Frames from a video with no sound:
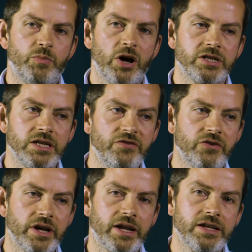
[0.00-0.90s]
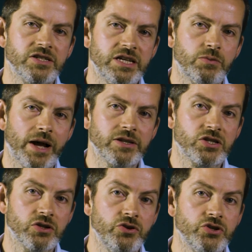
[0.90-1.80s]
By delivering an SD WAN
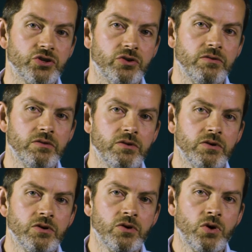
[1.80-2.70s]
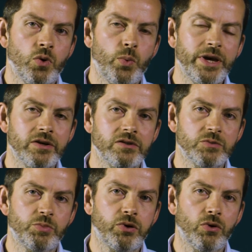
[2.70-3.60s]
solution, we can
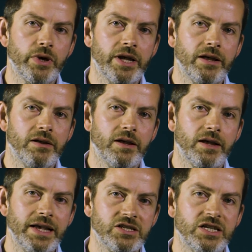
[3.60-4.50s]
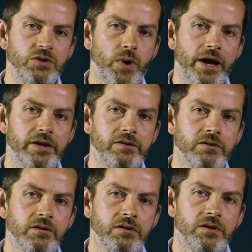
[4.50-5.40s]
deploy SD WAN
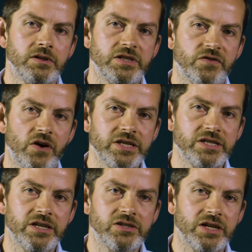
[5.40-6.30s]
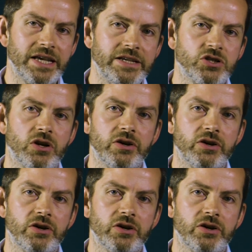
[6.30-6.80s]
devices at each